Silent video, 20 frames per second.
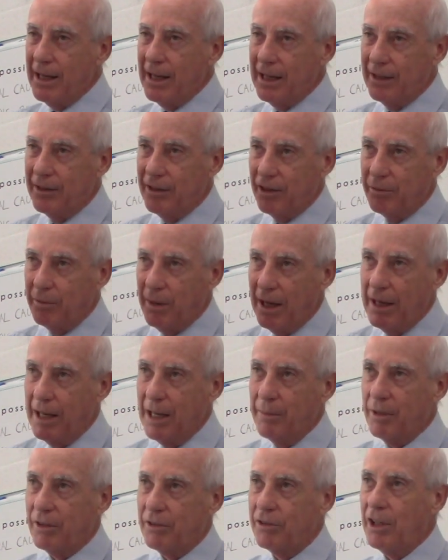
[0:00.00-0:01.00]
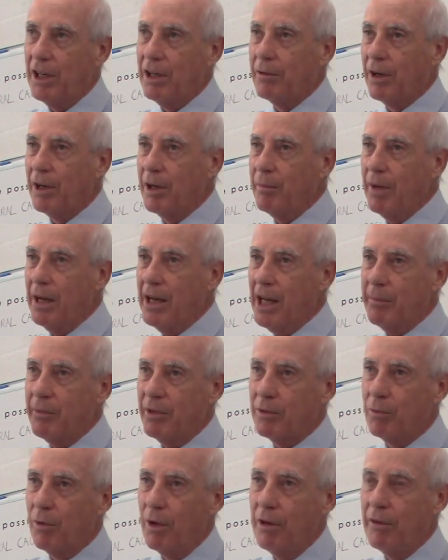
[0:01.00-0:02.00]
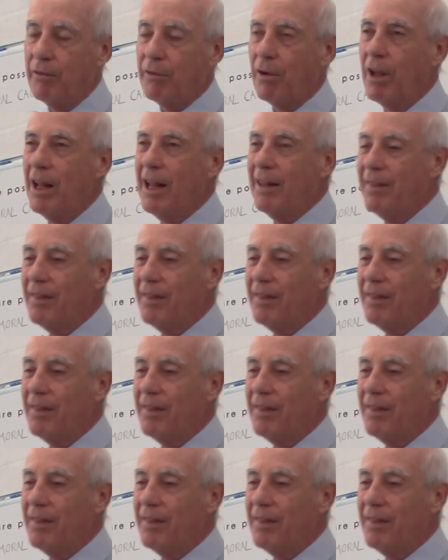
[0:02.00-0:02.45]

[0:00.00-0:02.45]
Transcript: He says, my name is secret. My name is wonderful.